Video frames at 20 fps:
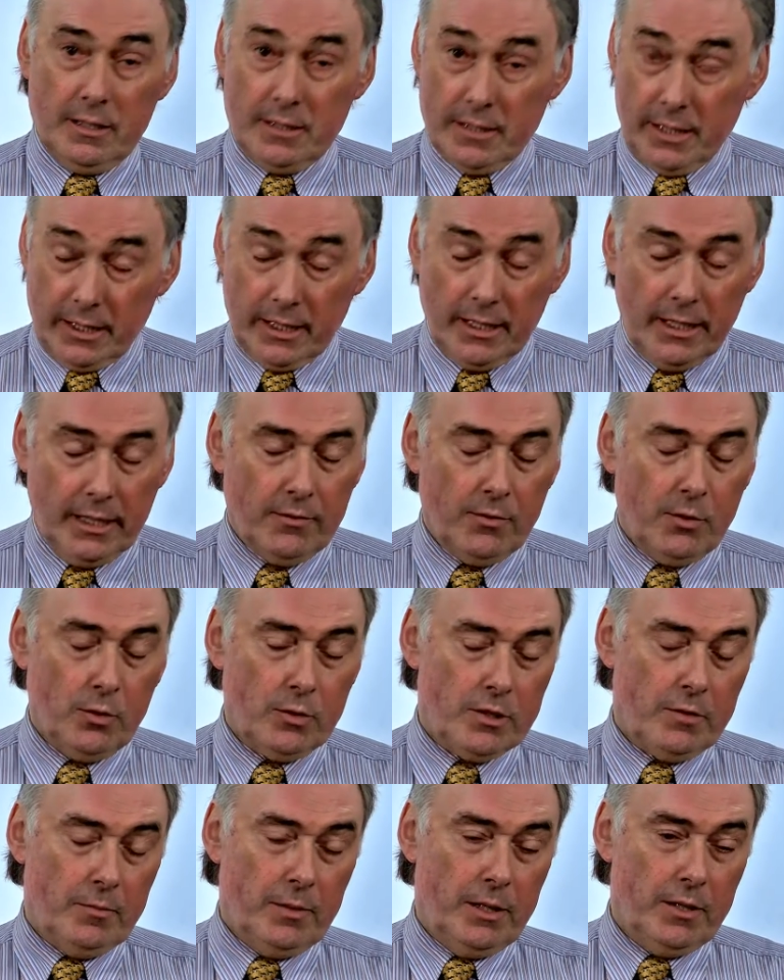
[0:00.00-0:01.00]
Secondly, I've
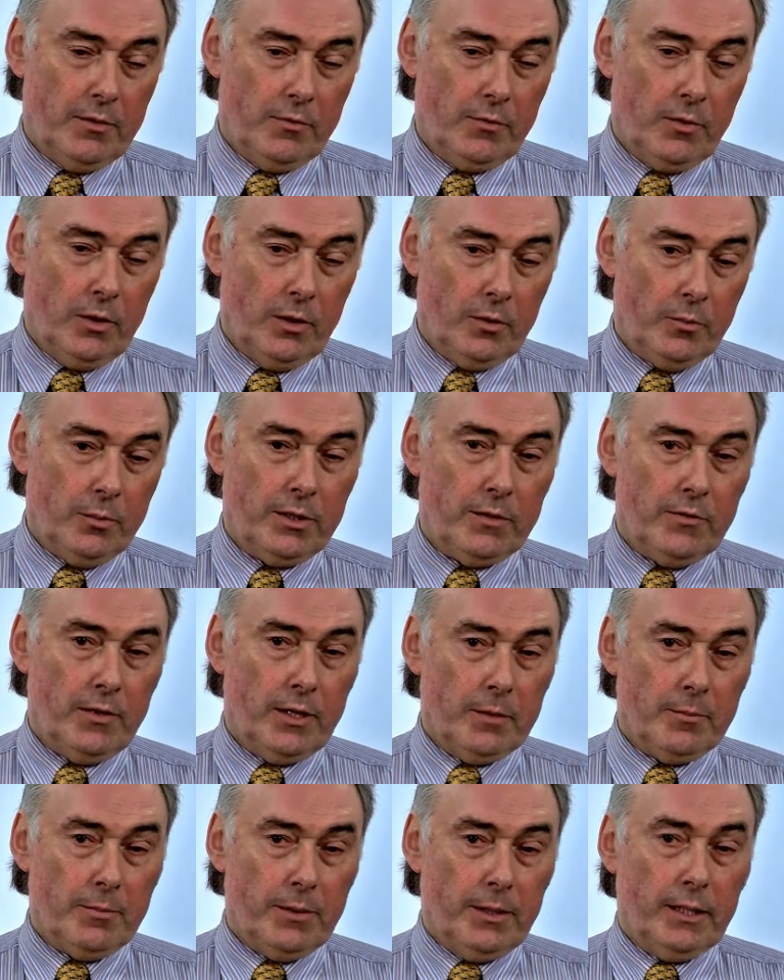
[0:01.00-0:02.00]
also been involved with
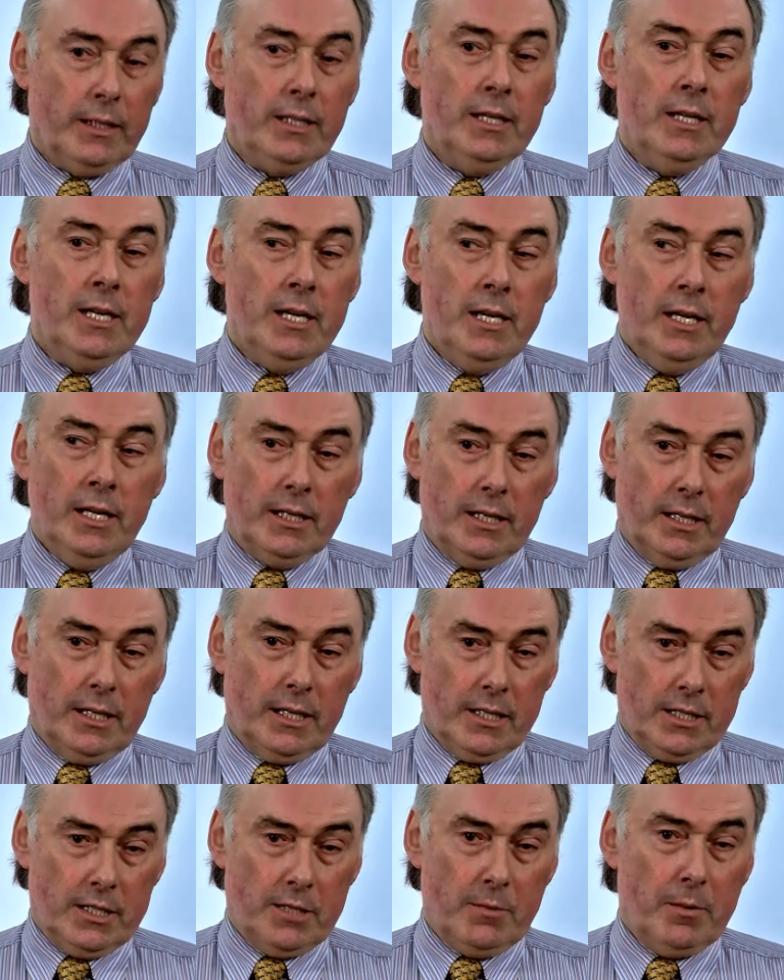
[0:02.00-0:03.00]
developing the
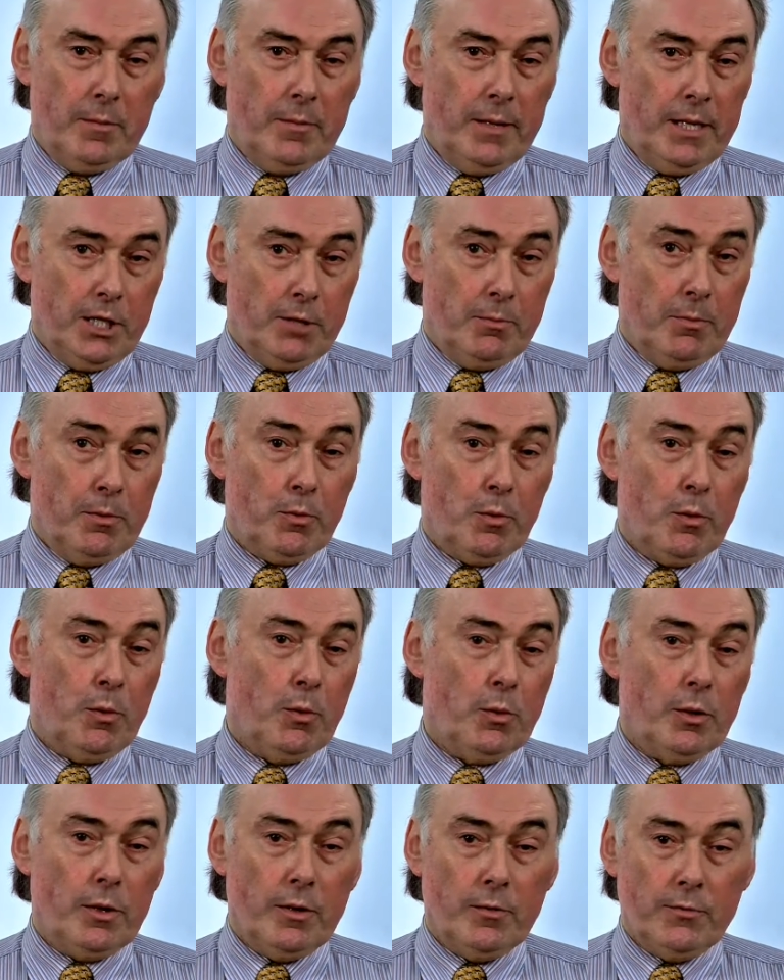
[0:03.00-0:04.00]
customer management
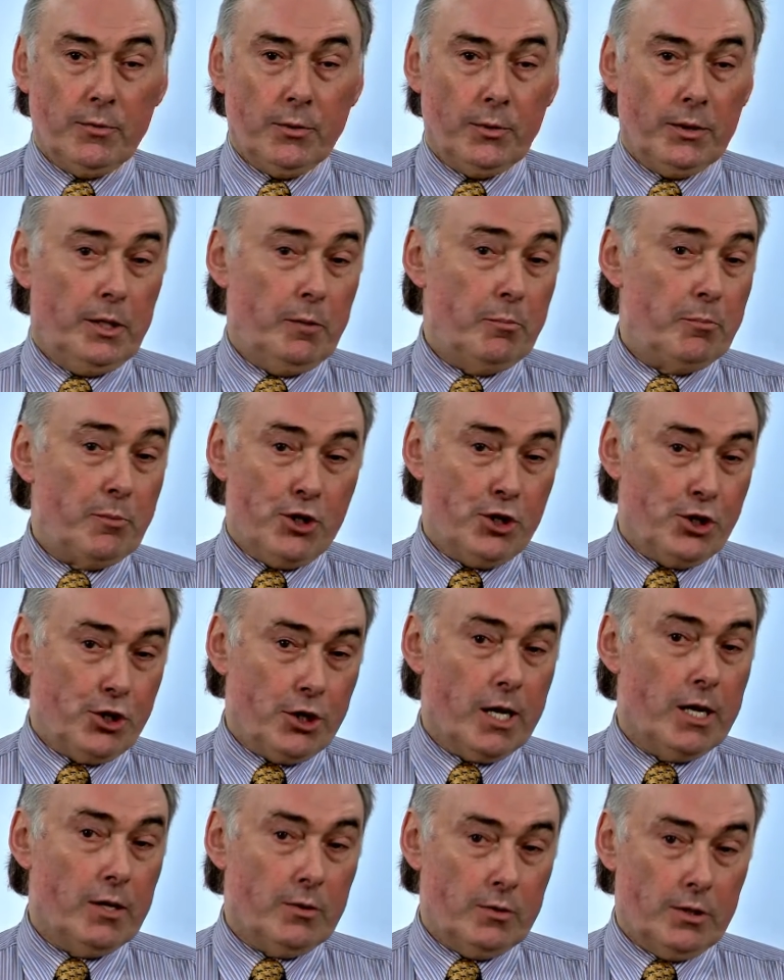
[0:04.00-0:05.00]
program for the British
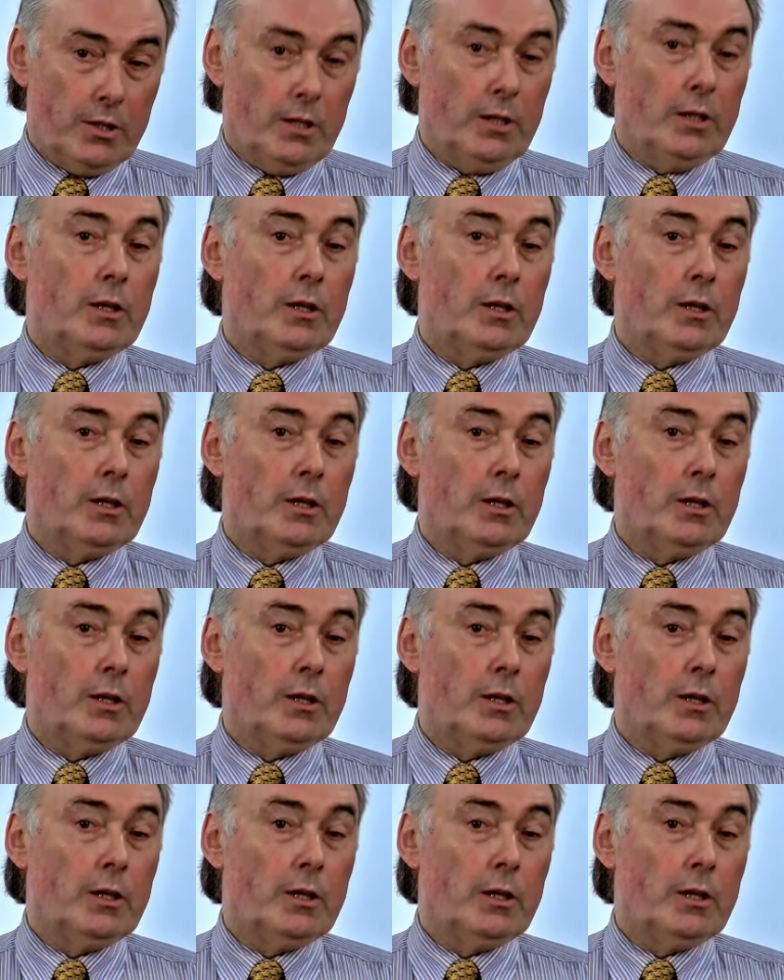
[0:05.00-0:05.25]
Council